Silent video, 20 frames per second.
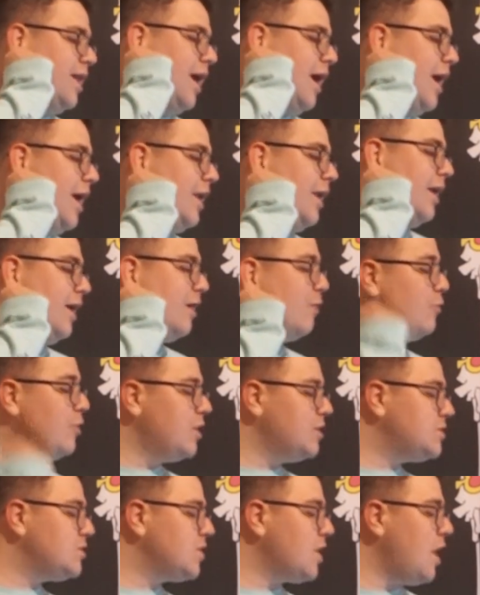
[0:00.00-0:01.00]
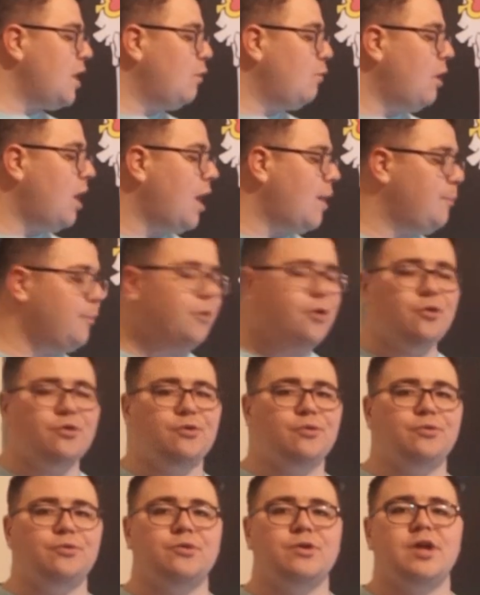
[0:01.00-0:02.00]
hiding. And we also got Wapple,
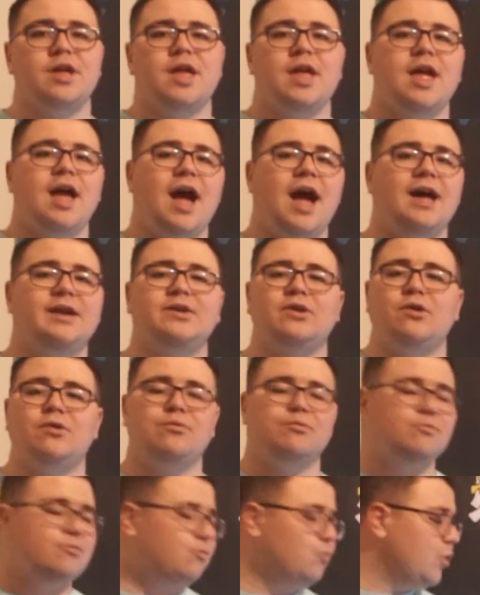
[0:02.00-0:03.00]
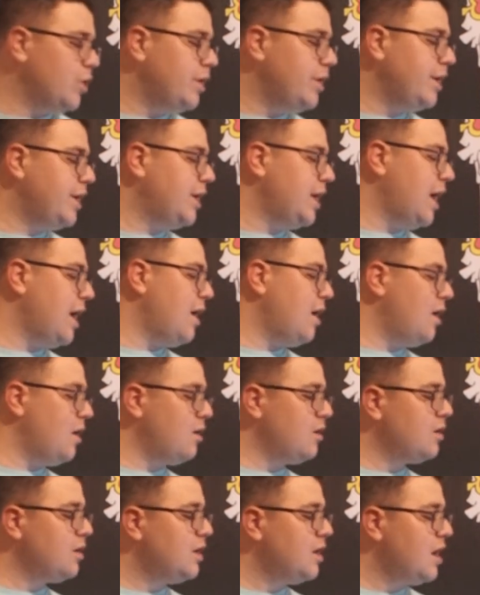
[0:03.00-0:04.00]
who I don't really
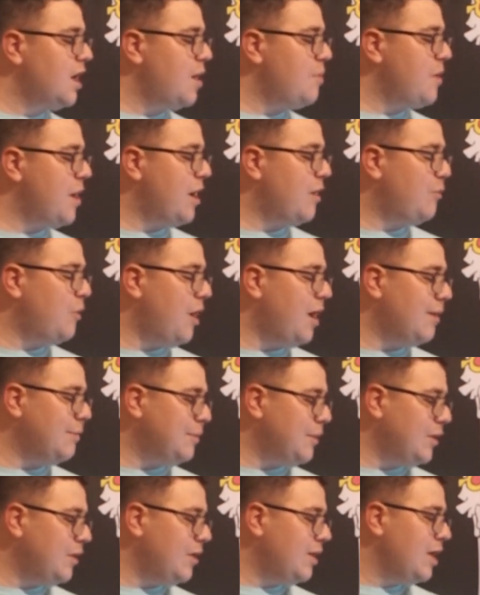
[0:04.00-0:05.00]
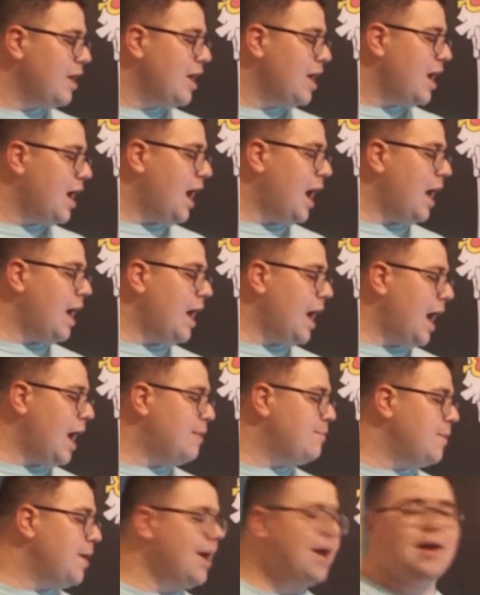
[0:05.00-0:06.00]
care about Wapple.
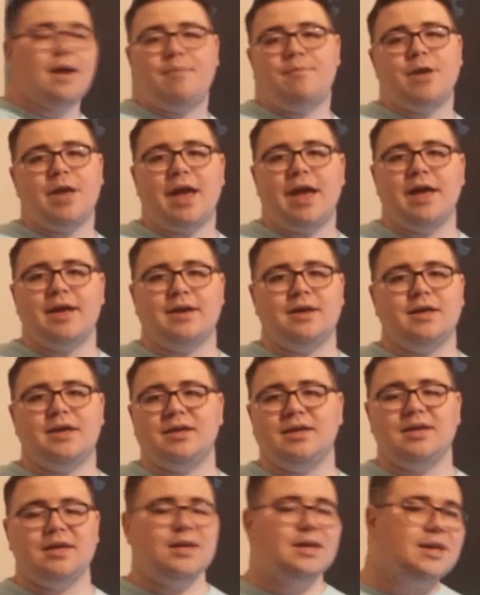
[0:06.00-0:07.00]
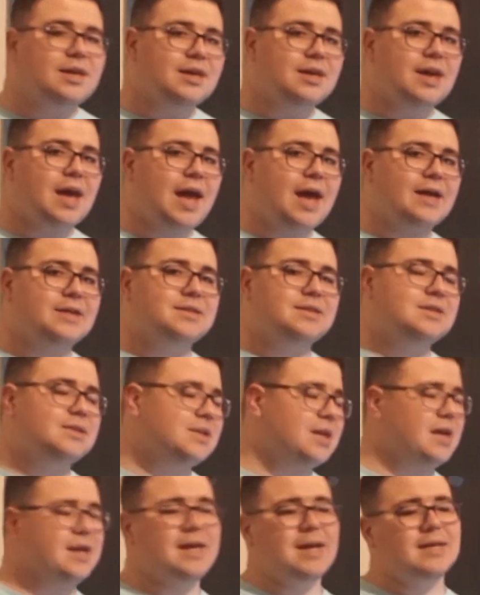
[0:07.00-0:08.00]
I mean, hey, he has
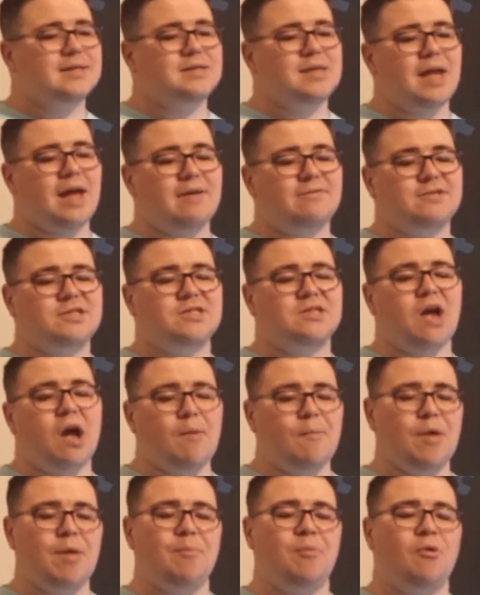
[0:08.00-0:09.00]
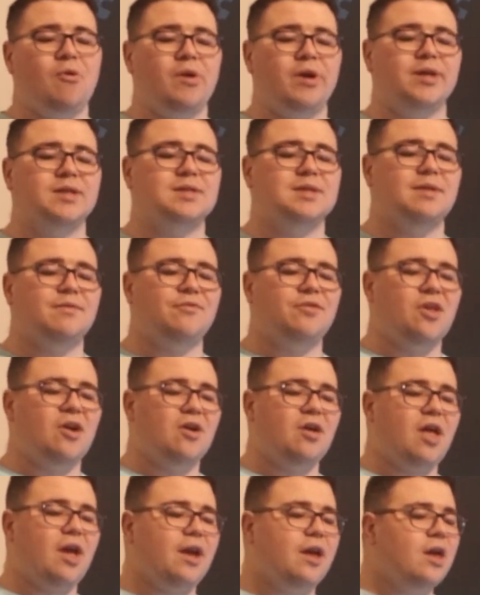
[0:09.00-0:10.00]
to have some importance if
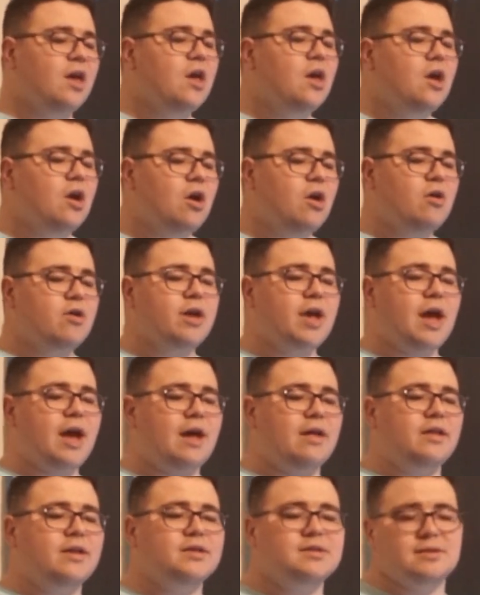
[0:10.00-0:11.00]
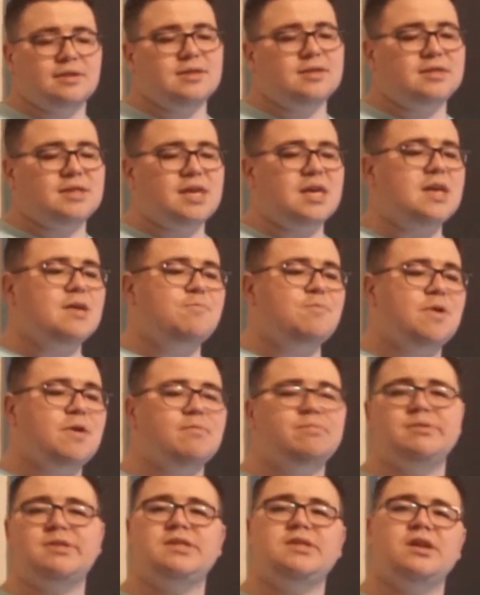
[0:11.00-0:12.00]
they're like, oh yeah, let's keep
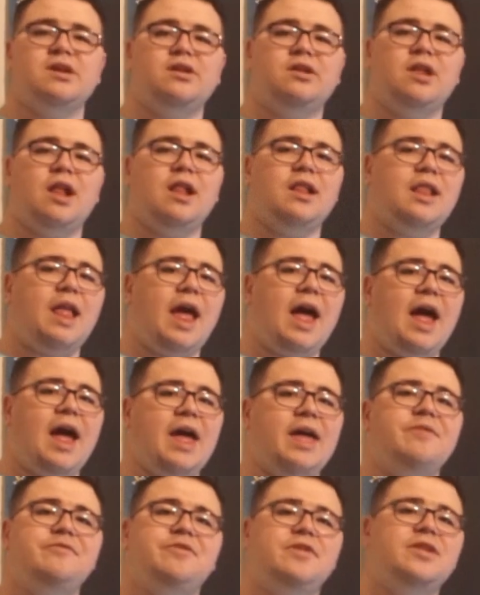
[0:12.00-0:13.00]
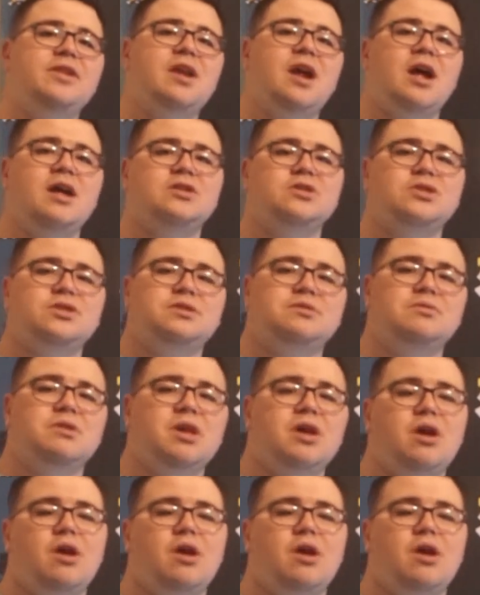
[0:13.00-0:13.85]
him still alive and not just